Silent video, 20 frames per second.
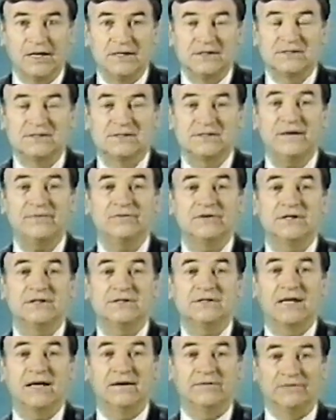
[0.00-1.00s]
7
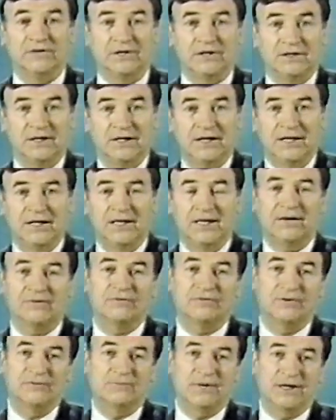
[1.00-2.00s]
is heaven.
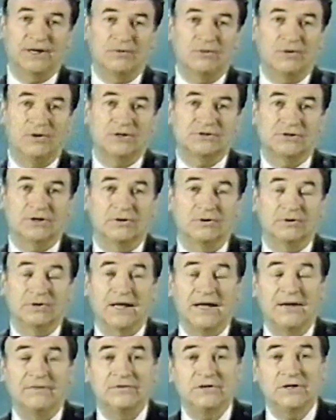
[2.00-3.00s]
Everybody wants to go to
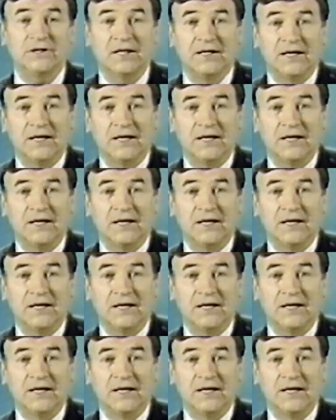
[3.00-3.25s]
heaven.